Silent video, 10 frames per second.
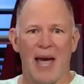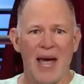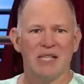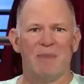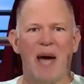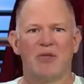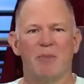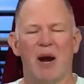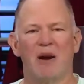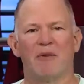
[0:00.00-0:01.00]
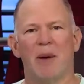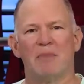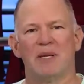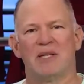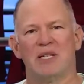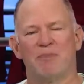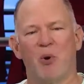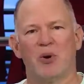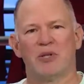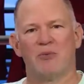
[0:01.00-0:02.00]
Hey, it's Matthew Berry from NBC
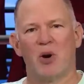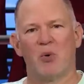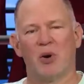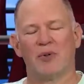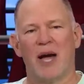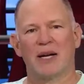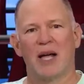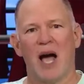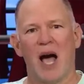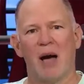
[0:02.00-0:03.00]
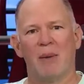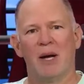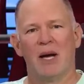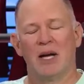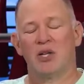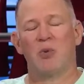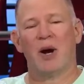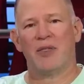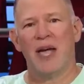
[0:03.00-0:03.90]
Sports and RotoWorld.com just want